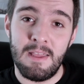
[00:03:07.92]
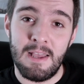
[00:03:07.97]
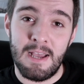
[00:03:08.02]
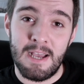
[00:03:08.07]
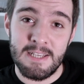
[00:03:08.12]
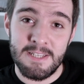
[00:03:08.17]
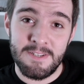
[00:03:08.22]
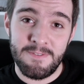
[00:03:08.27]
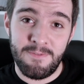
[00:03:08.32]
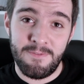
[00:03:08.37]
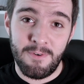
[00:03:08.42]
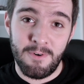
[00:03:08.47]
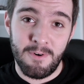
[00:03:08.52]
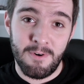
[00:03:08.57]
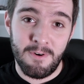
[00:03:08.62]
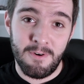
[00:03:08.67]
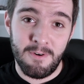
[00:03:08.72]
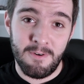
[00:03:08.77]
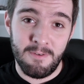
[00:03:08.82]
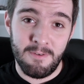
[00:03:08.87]
As
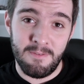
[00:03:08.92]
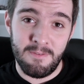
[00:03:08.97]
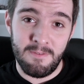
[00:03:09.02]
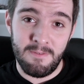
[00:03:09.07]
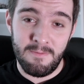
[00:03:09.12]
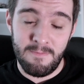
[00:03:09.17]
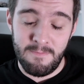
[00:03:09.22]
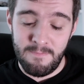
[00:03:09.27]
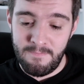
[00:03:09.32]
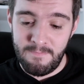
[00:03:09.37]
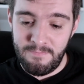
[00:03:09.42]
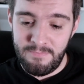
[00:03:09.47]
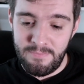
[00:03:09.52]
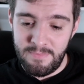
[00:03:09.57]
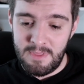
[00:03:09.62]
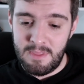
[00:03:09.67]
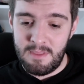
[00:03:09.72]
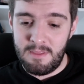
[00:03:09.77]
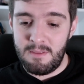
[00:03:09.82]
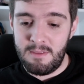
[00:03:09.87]
for
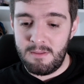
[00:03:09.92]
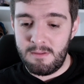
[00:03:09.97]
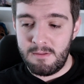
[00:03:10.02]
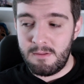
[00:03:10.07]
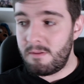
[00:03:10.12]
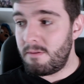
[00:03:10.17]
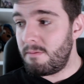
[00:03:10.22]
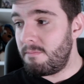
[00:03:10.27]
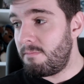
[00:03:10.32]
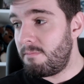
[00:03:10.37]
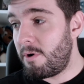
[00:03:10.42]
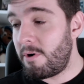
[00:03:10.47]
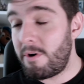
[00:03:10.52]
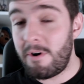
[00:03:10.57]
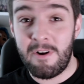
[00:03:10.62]
more